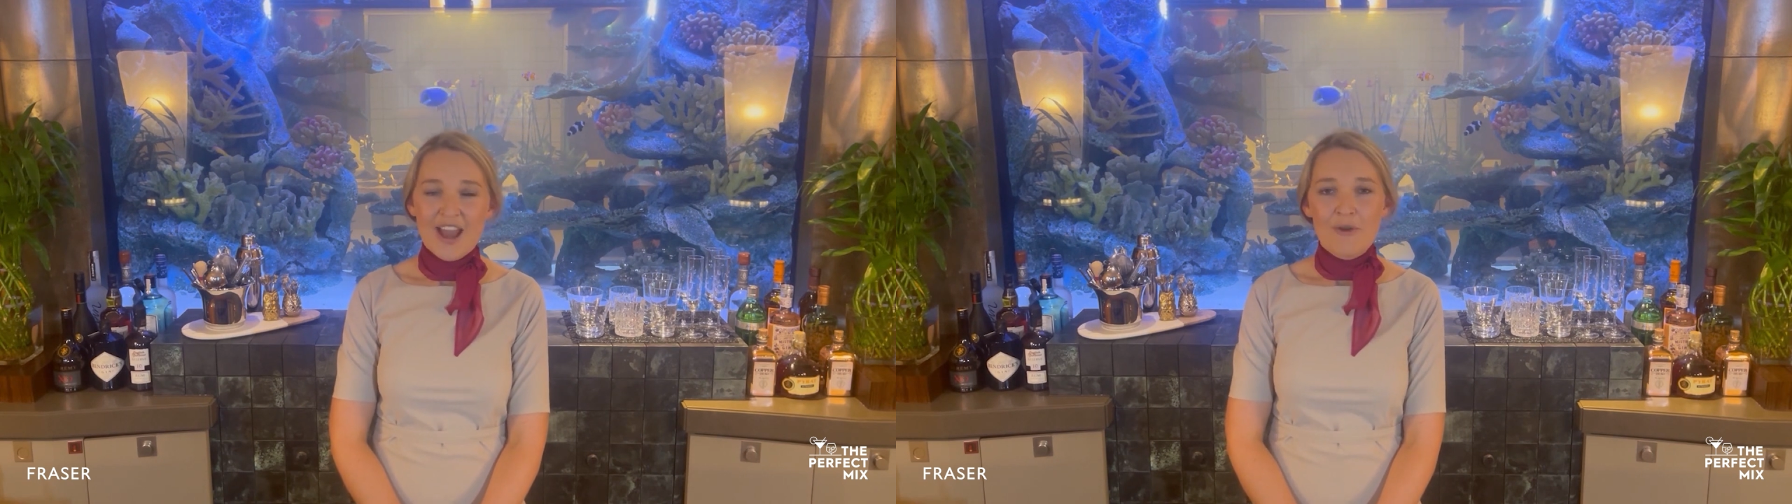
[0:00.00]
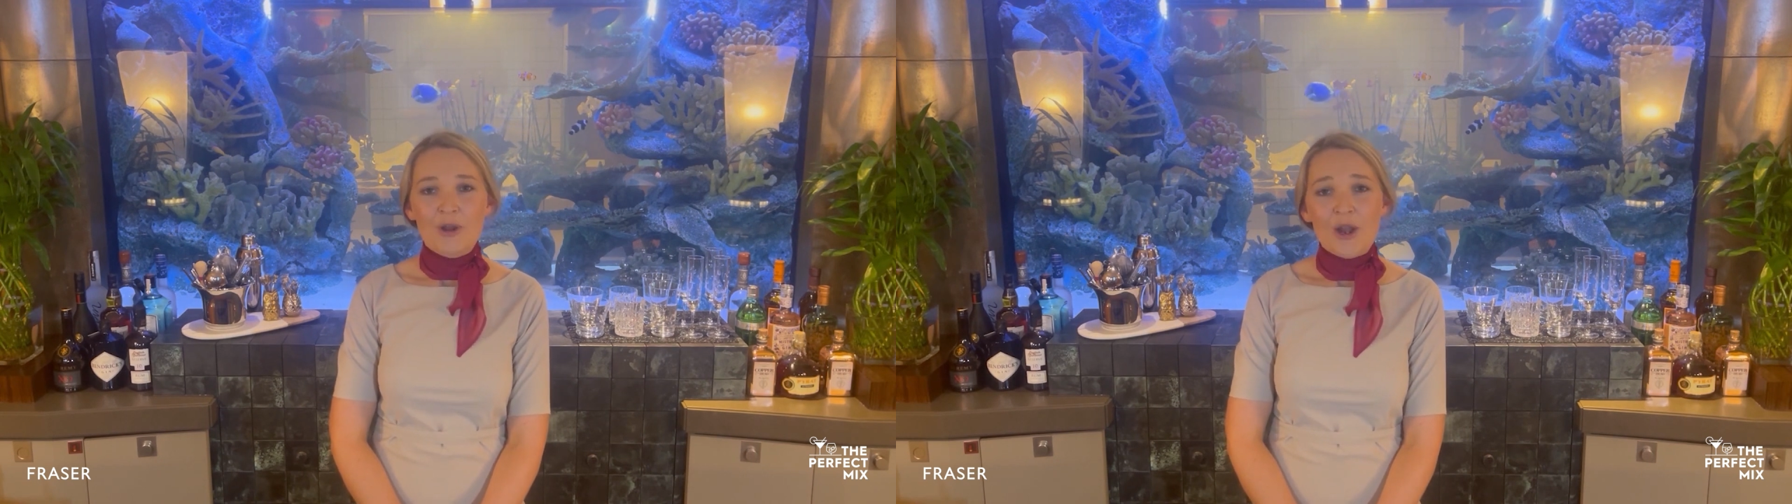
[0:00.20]

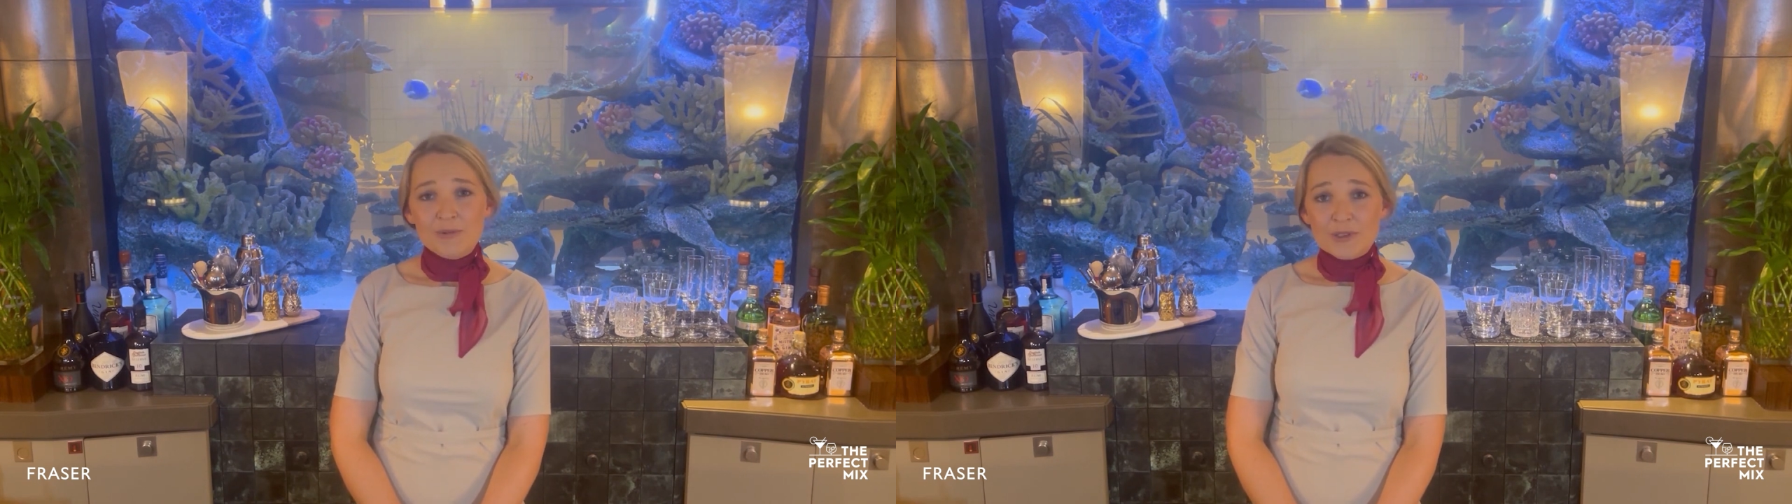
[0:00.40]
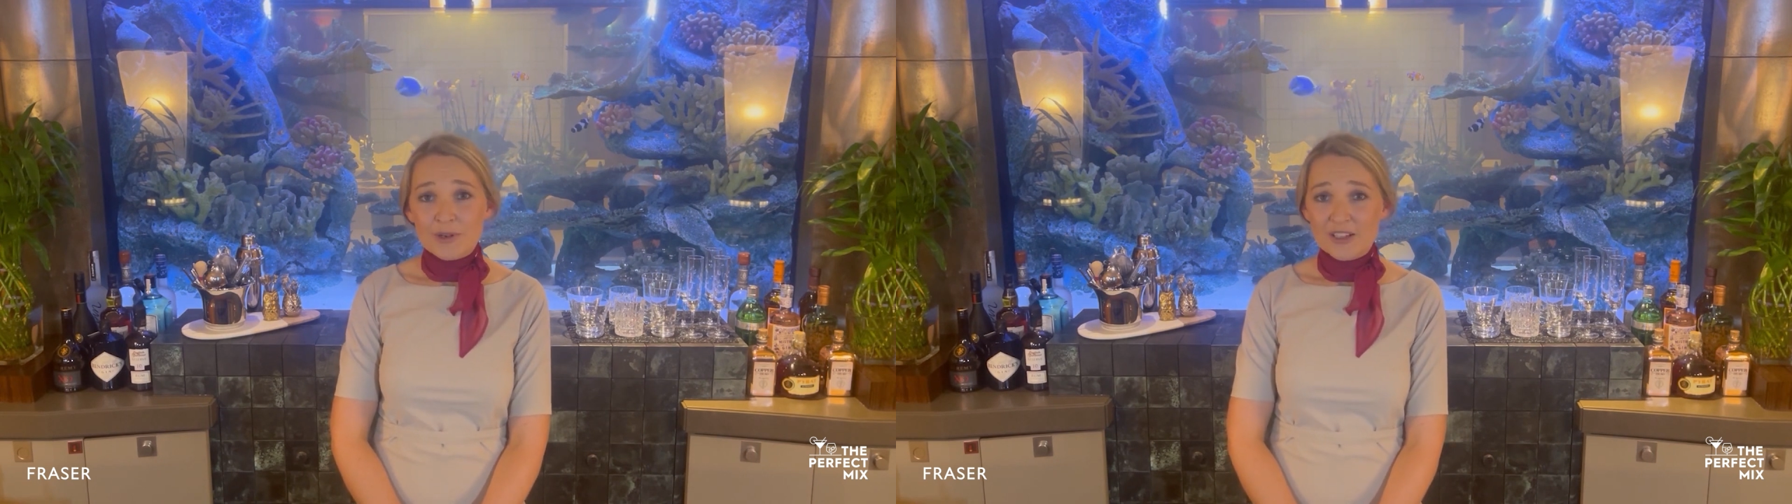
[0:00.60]
We hope
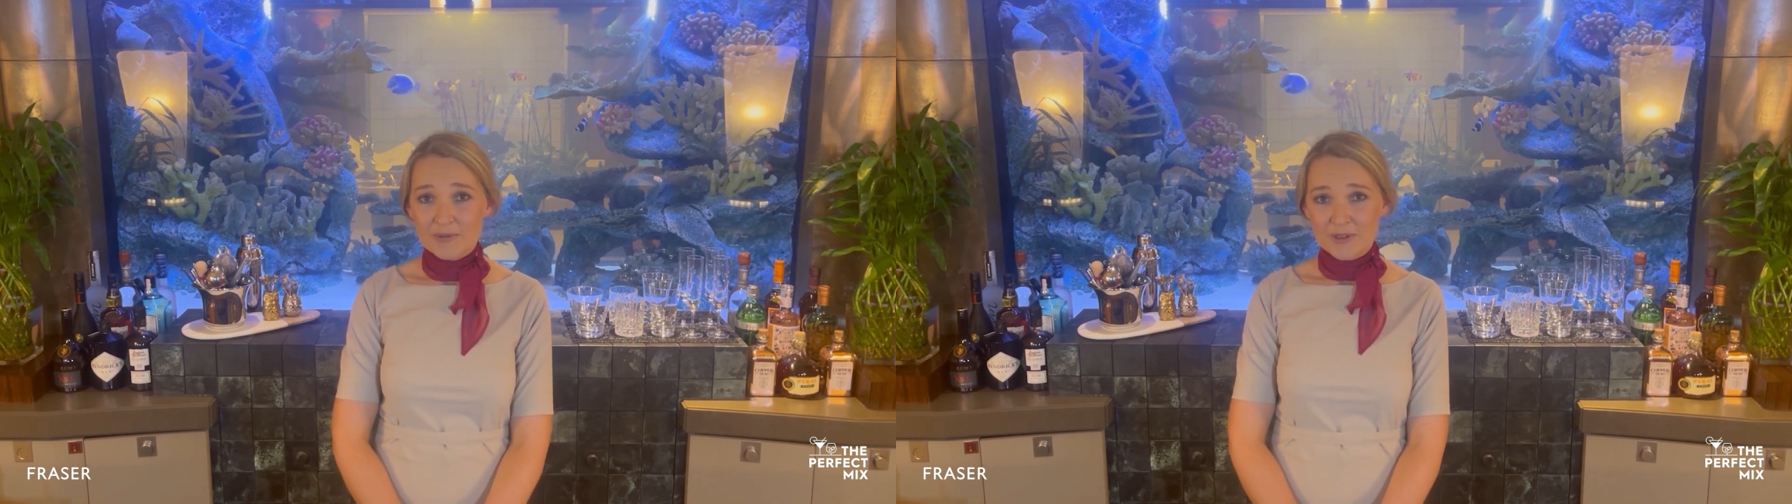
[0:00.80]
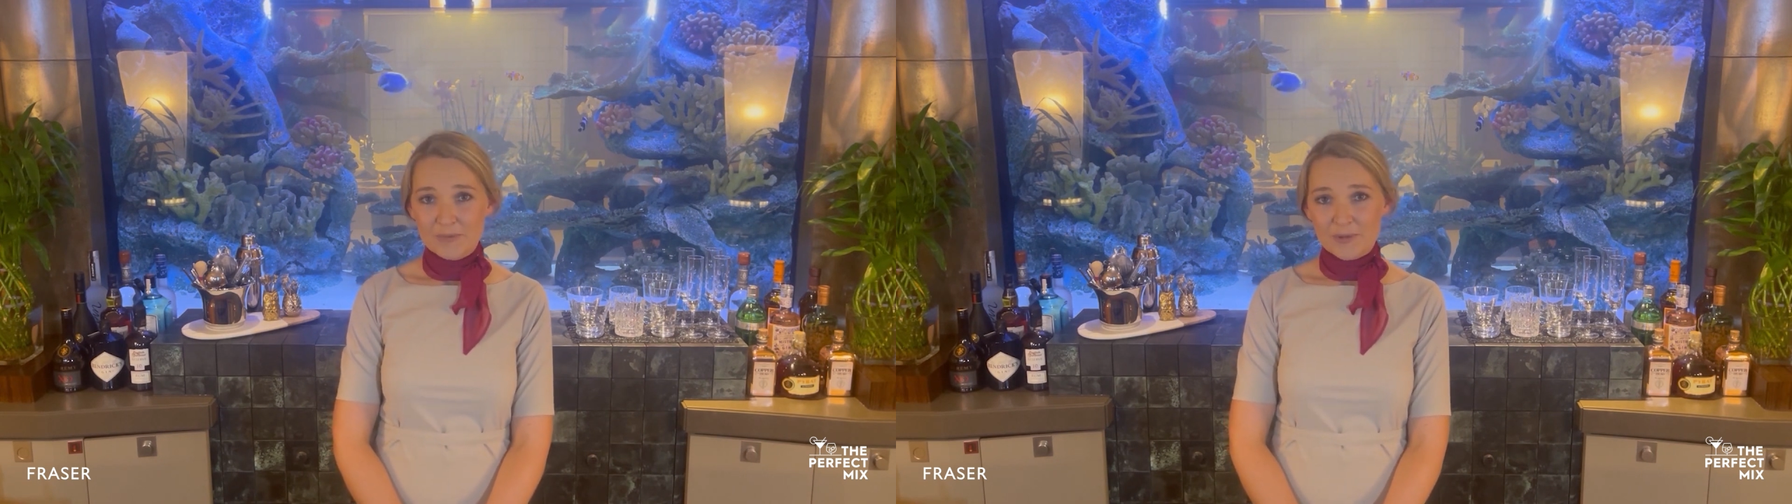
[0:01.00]
to
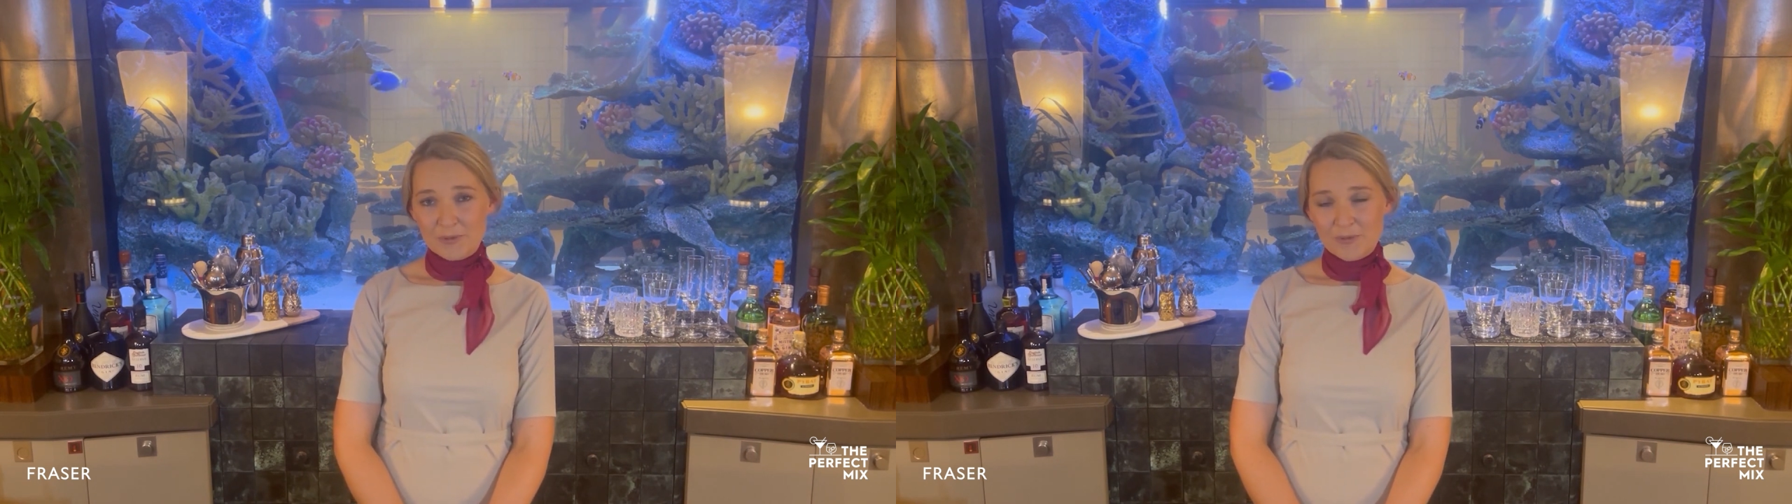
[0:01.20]
welcome you on board